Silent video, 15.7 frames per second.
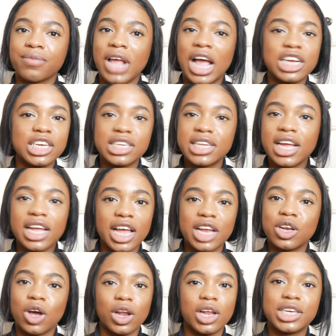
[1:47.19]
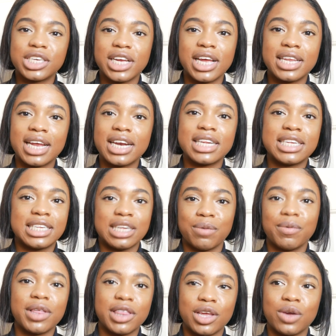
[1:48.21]
and just like acknowledge it and let it sit
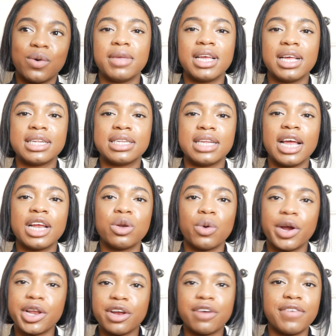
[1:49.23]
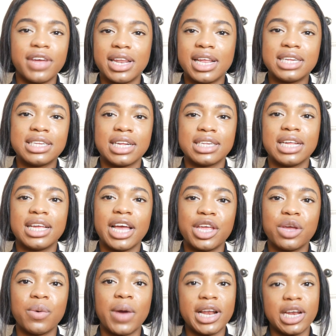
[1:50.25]
with you, because ignoring your feelings doesn't get
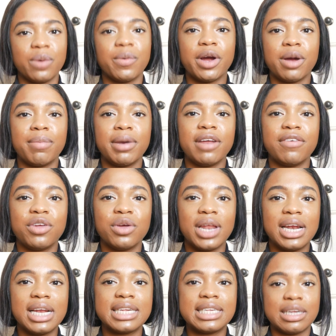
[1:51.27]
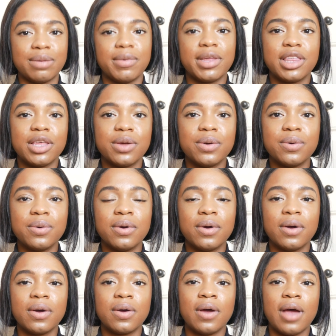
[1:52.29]
you anywhere. But if you let it sit with you
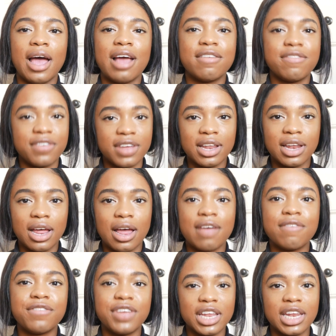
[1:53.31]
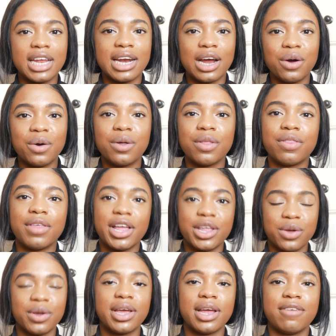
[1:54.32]
and feel it out, then
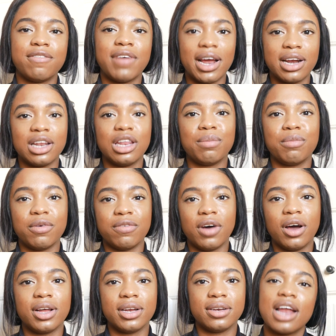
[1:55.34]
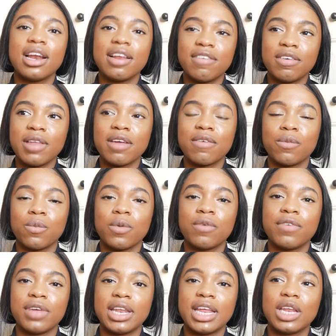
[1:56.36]
you can finally move on. And even like with
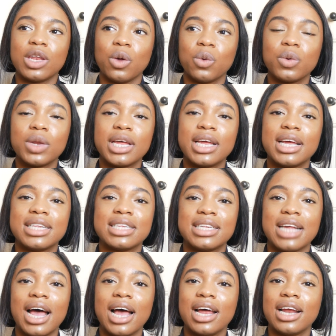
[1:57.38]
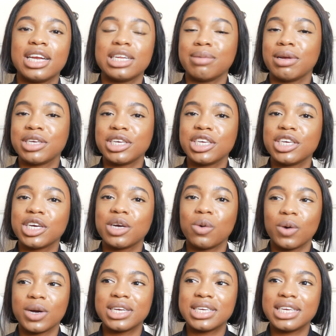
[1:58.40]
feeling lonely and sad, especially during
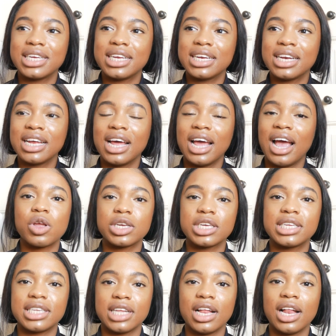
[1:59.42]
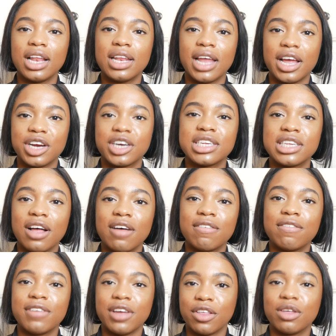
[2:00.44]
quarantine, you should still let
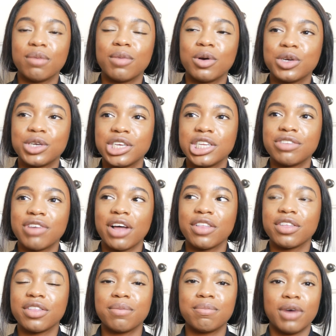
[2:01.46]
yourself feel the emotions rather than